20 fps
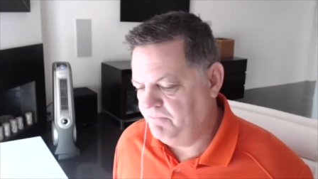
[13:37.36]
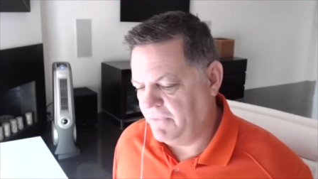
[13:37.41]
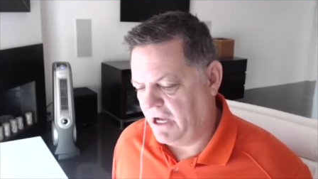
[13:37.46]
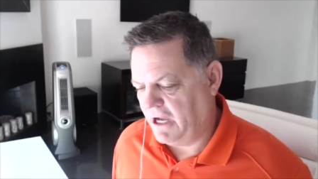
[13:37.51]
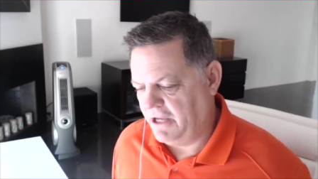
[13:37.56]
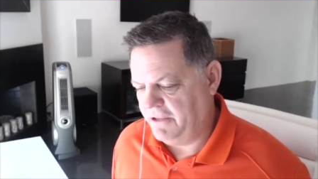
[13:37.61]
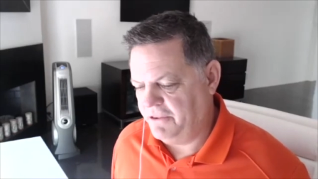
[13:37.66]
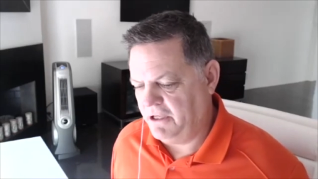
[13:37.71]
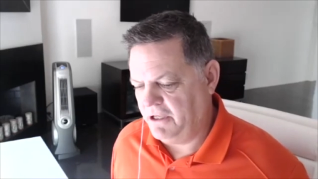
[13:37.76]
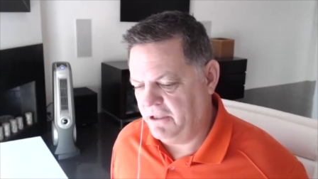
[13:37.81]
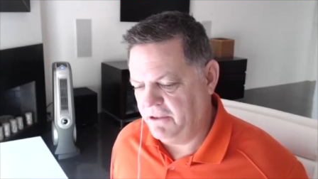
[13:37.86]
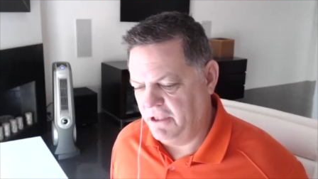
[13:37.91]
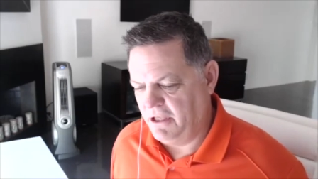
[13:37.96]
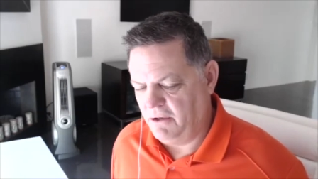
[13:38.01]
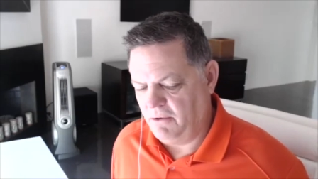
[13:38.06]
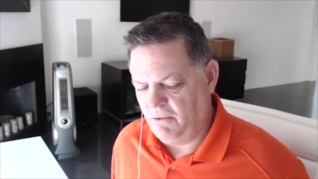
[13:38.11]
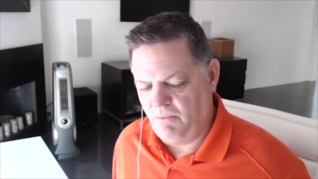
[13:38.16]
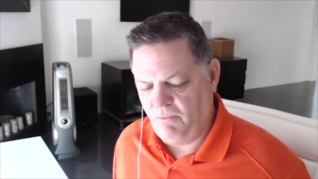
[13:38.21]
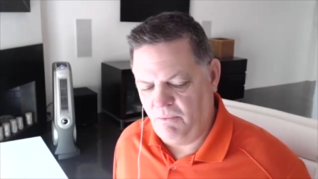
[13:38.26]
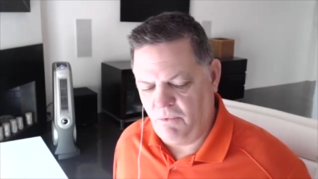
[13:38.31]
I think that
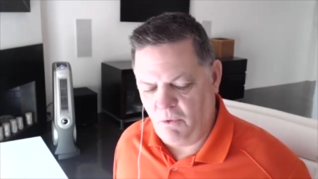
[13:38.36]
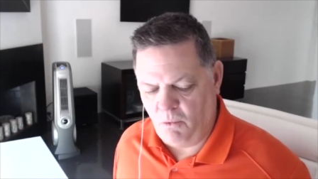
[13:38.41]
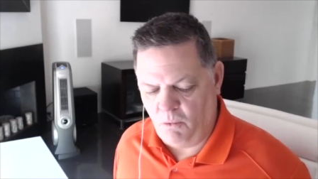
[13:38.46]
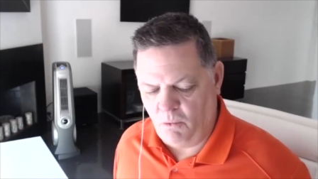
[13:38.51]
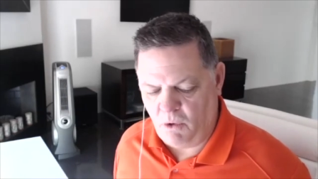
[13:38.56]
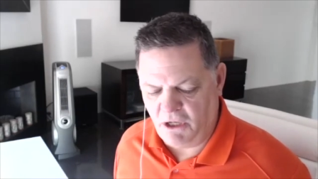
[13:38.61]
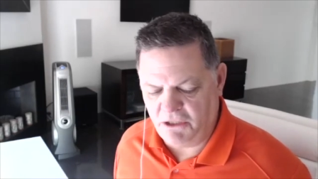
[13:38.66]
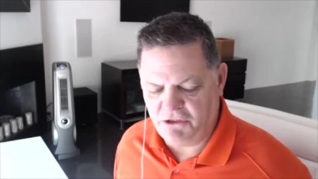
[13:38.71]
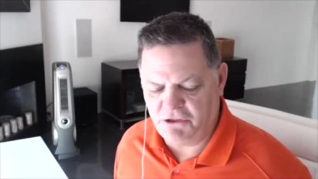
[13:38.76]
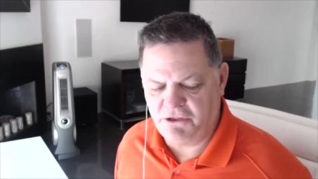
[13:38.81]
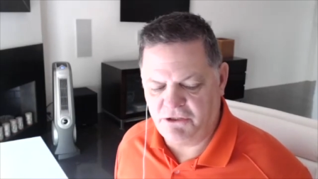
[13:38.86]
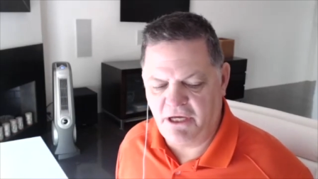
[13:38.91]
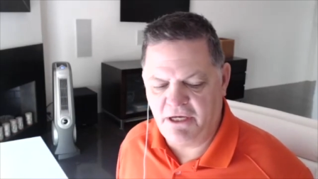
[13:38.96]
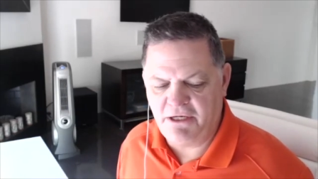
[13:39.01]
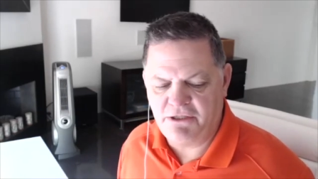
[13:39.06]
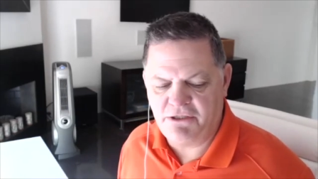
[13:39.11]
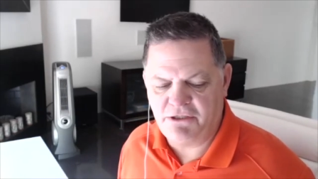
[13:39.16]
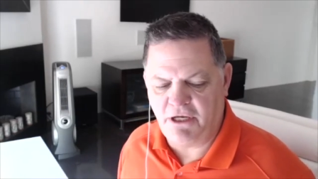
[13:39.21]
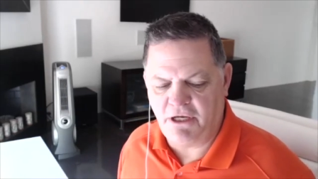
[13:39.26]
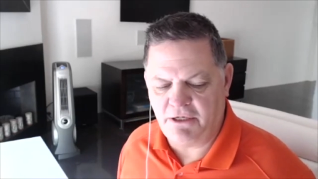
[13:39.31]
once they
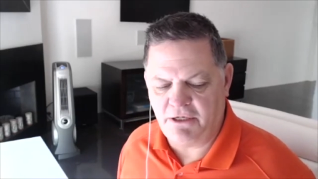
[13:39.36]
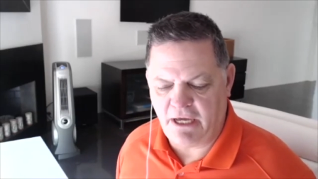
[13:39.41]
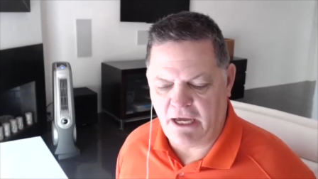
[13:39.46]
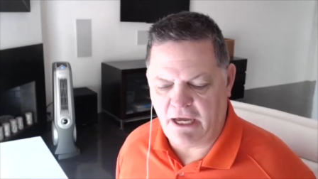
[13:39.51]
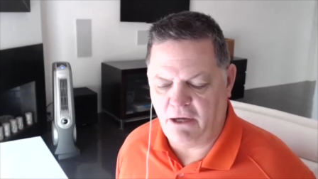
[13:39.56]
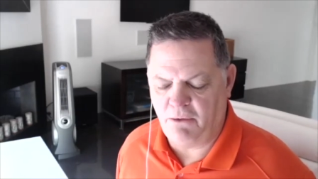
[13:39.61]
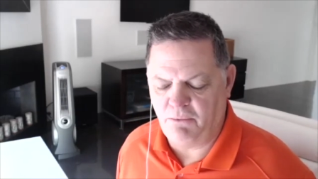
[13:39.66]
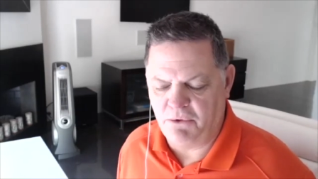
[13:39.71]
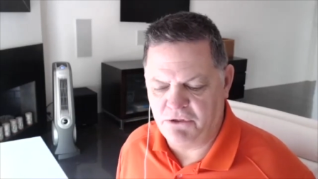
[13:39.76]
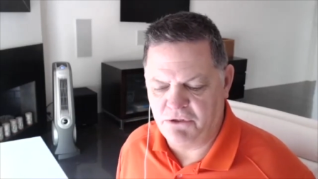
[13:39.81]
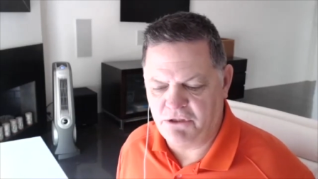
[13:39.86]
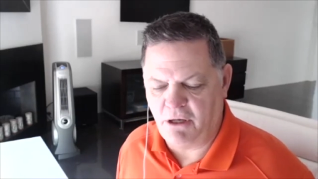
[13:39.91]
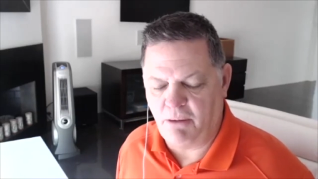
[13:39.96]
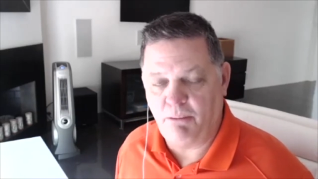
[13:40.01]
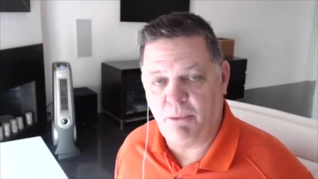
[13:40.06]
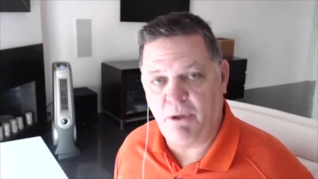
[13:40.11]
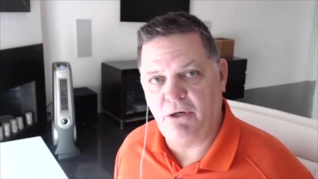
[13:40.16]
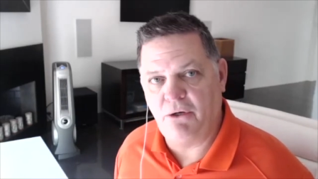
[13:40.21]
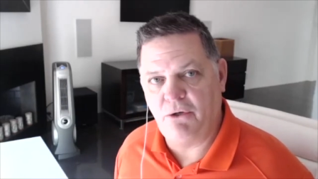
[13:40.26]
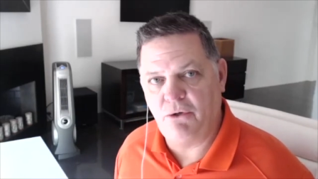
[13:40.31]
sit down with
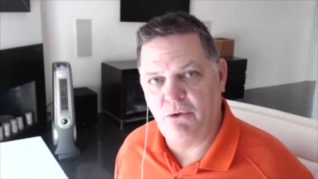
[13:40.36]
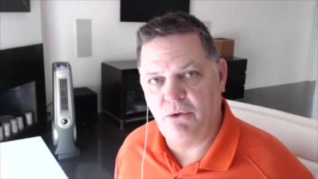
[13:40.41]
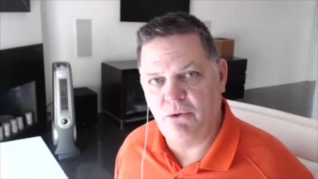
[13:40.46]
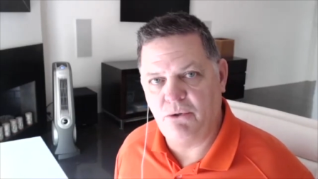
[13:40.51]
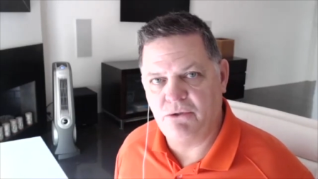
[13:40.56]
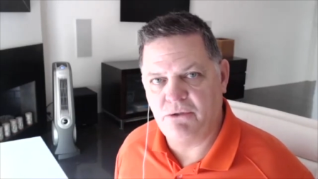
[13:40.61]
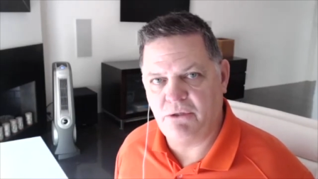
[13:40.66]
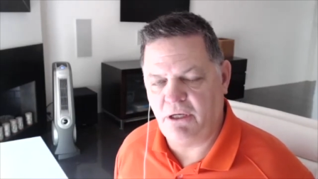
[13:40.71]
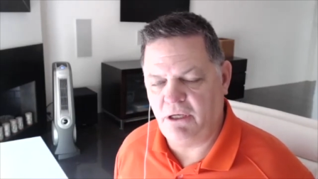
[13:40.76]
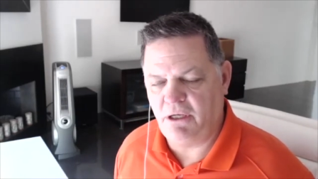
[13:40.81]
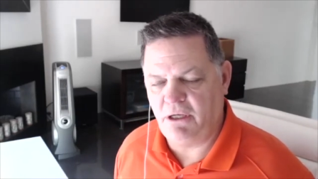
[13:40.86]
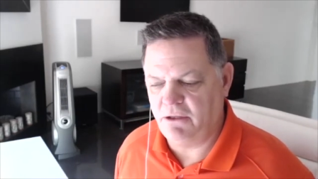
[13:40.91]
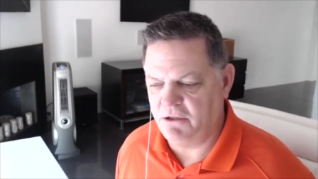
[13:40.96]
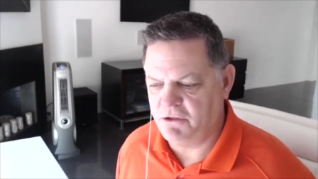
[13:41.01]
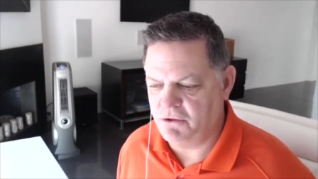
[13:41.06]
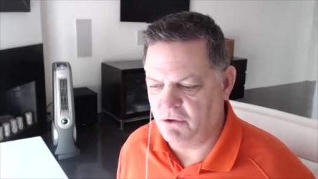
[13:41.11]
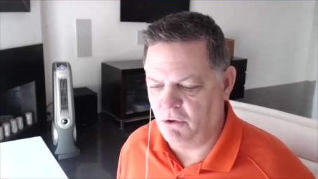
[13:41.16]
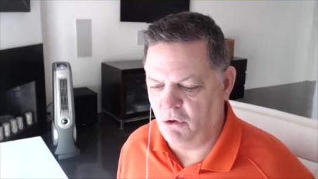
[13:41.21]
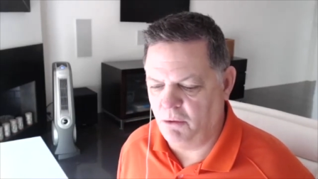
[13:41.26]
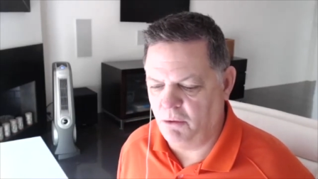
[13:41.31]
somebody who's in the
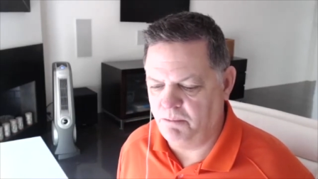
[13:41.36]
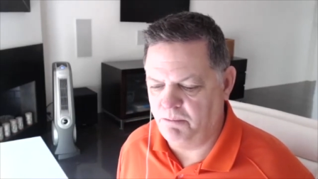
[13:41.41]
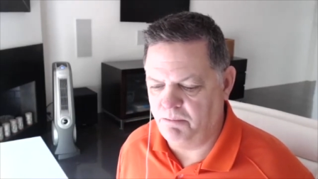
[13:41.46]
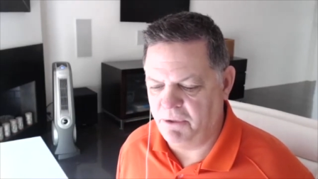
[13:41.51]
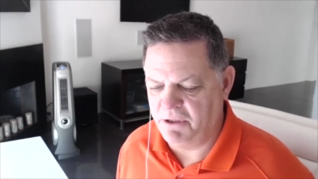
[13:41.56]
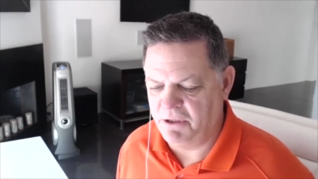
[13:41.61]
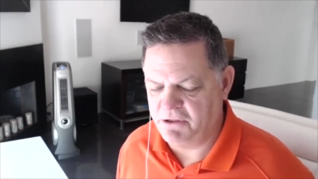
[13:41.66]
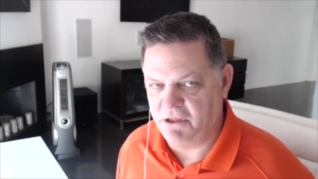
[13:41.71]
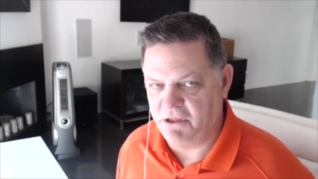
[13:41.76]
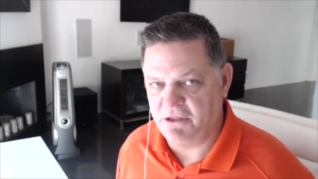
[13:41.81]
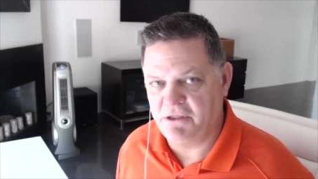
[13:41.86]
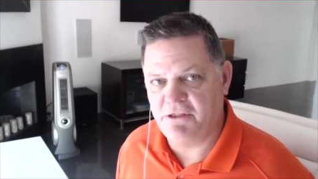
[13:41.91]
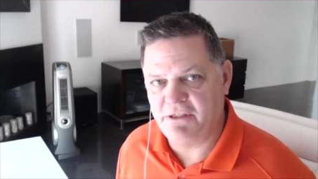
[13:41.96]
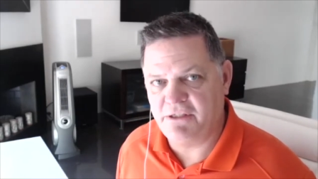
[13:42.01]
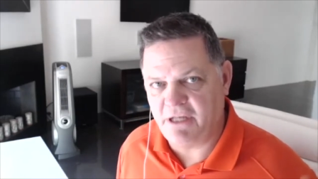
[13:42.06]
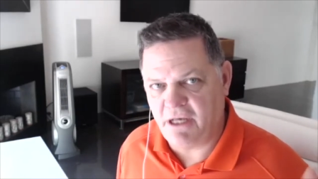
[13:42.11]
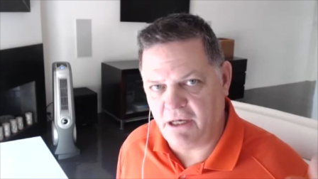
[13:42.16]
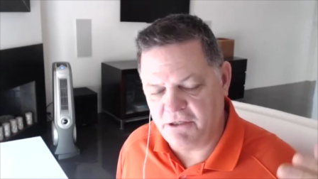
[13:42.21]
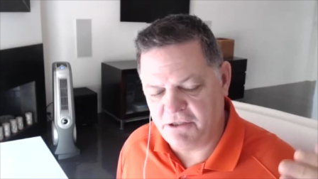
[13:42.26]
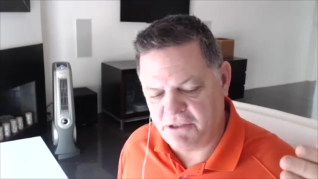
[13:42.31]
solar business,
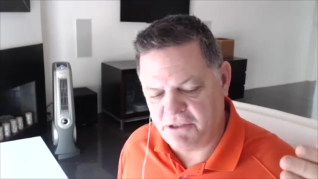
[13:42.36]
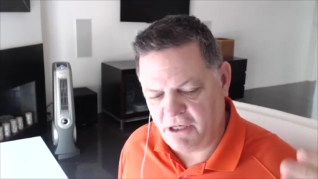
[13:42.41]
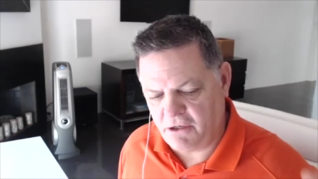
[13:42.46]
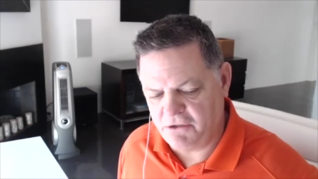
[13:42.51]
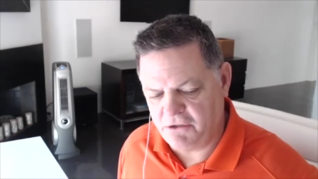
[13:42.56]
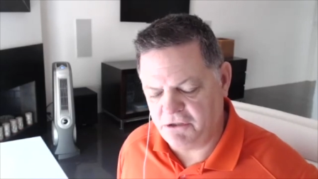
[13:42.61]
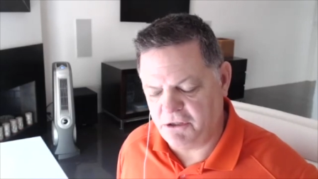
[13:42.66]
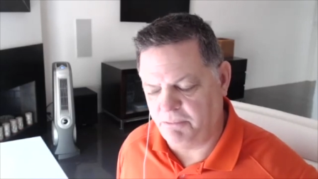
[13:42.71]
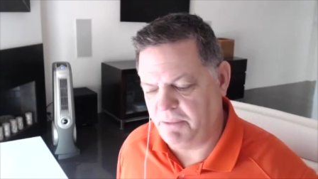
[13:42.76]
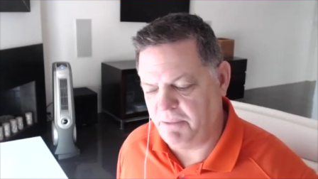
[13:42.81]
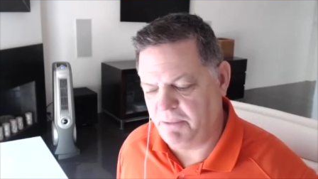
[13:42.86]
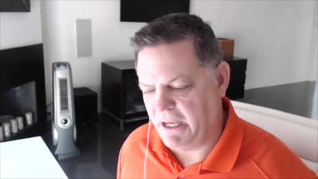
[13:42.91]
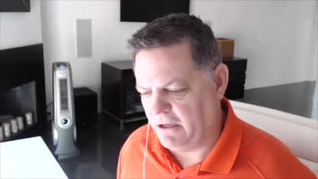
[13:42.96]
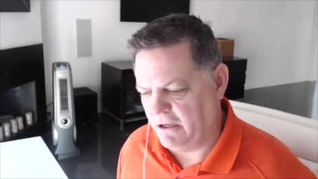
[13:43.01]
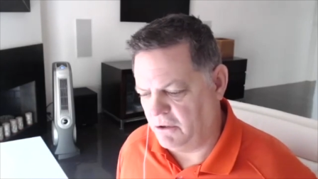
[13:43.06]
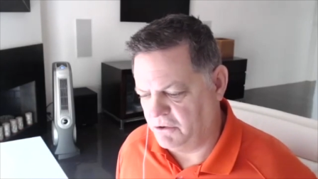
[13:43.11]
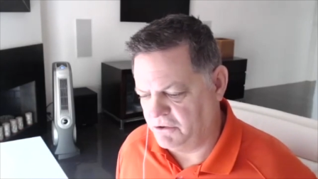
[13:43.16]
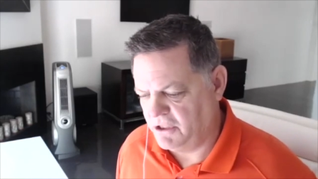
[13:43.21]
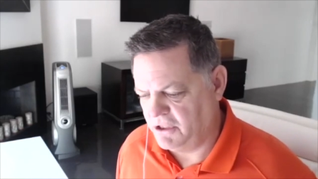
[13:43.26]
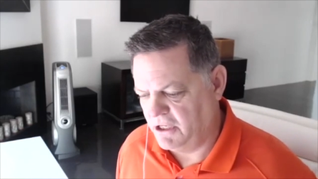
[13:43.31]
sells the
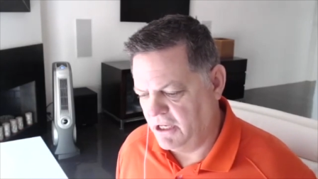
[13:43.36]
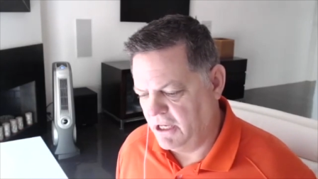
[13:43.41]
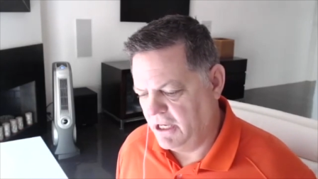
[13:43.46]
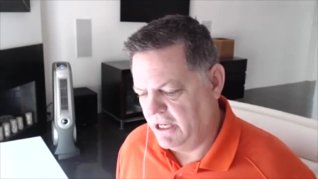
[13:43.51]
panels,